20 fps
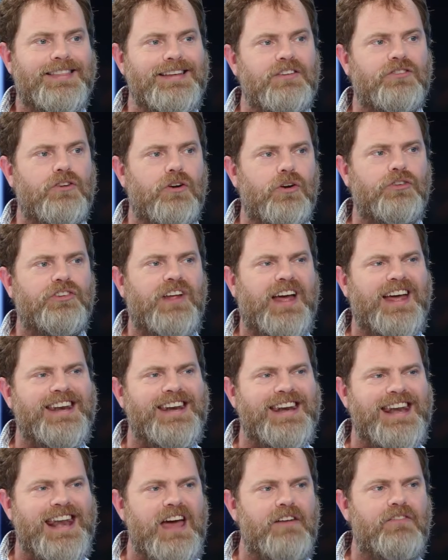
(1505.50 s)
these girls had
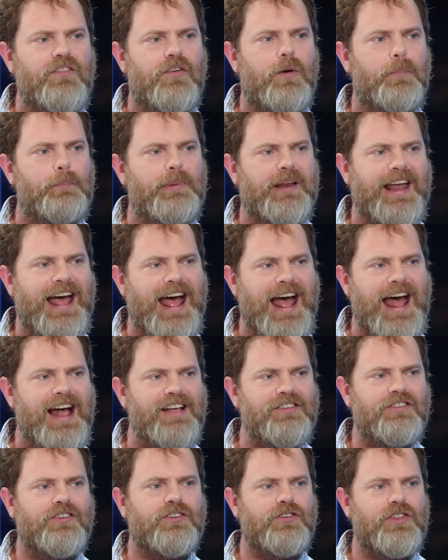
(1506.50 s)
never been
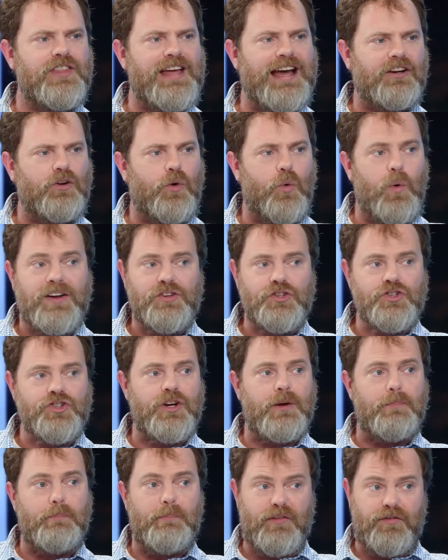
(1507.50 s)
asked that question